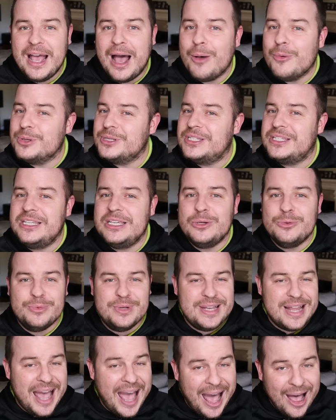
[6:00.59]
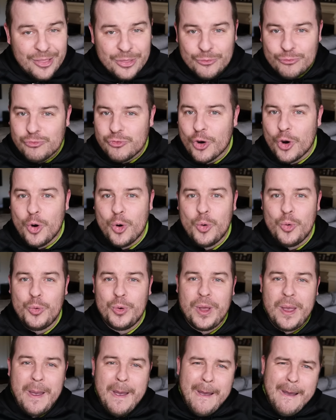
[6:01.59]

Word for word: I will see you down the road.